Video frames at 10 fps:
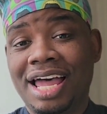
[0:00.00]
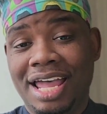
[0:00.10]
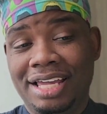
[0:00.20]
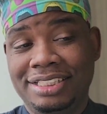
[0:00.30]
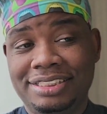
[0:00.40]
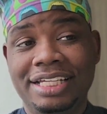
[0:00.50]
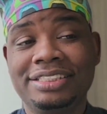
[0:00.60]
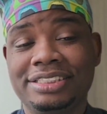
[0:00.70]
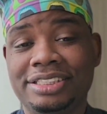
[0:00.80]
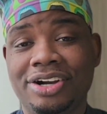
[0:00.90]
I had to
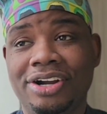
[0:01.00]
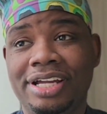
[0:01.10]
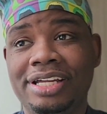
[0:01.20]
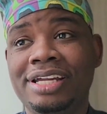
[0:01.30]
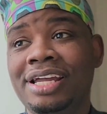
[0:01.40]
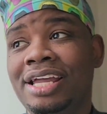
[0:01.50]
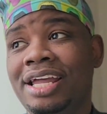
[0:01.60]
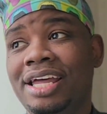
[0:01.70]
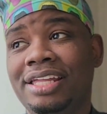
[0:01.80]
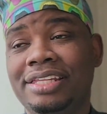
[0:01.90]
take the
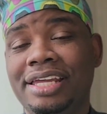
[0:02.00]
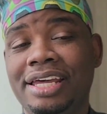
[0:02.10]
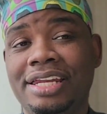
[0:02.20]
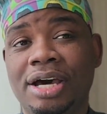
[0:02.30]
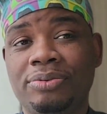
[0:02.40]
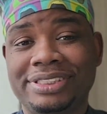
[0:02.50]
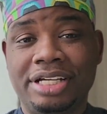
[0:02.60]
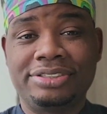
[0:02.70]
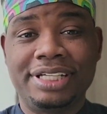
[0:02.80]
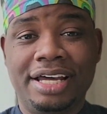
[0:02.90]
GRE. And then I was
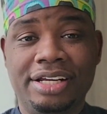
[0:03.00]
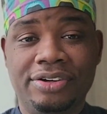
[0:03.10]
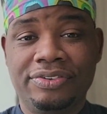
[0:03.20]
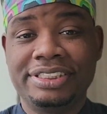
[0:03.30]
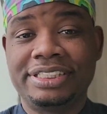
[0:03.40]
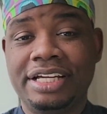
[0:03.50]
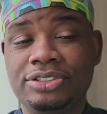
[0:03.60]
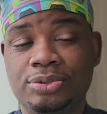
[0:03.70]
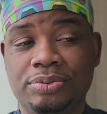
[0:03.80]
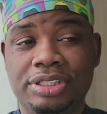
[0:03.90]
outside of the
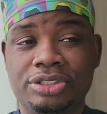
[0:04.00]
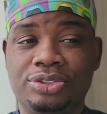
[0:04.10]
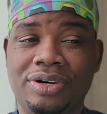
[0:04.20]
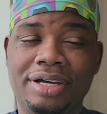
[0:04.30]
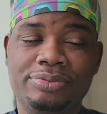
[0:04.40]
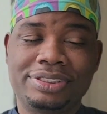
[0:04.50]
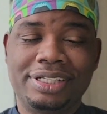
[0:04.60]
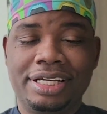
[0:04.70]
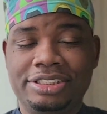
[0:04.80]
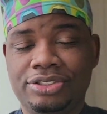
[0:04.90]
reschedule window, so I
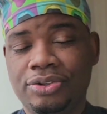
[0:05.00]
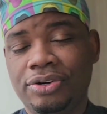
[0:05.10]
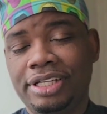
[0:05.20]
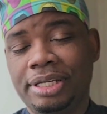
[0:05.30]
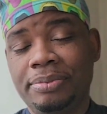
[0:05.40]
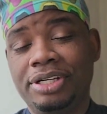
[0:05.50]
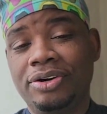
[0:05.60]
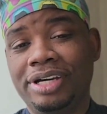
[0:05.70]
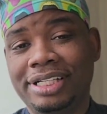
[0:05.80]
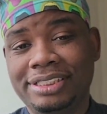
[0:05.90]
was like, screw it, let me
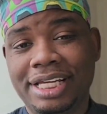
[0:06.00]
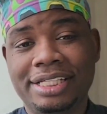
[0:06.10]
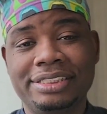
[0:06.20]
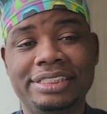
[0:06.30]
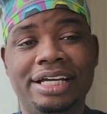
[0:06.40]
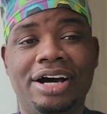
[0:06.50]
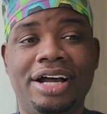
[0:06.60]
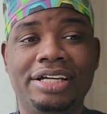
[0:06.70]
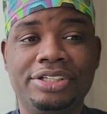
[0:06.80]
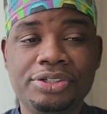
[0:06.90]
go ahead and take it, see how
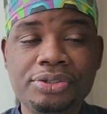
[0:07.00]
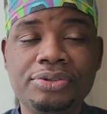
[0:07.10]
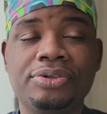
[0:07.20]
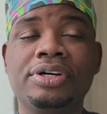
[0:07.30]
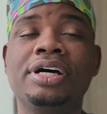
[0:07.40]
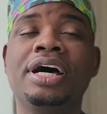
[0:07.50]
I do.